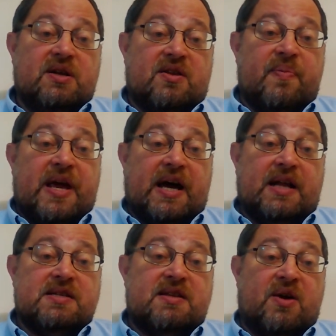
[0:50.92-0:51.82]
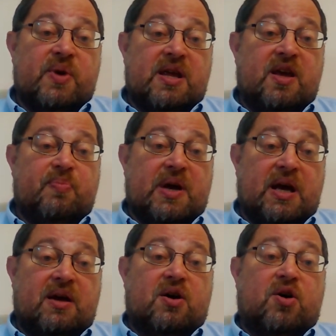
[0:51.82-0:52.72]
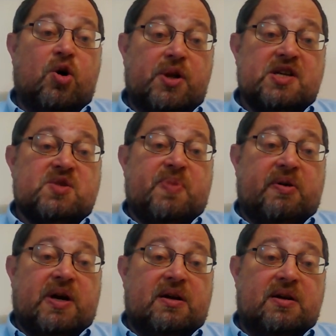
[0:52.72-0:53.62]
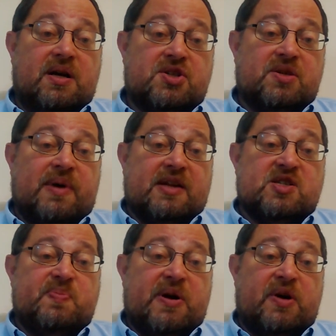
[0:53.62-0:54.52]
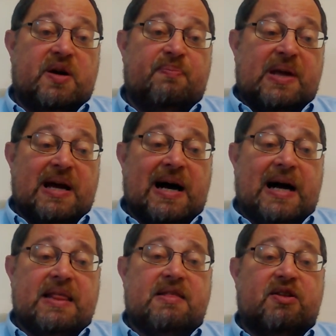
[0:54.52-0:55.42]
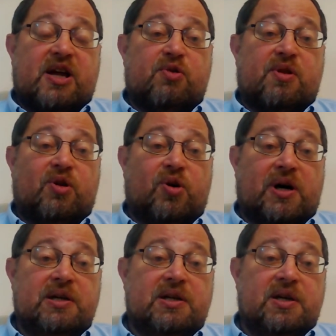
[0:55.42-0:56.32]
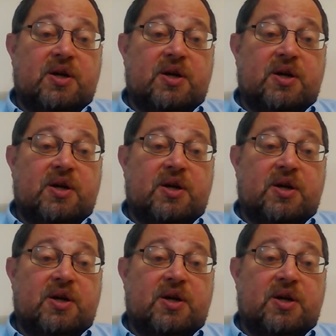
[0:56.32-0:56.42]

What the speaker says: demands that we keep a holy spirit, a Shabbat spirit, beyond the letter of the law.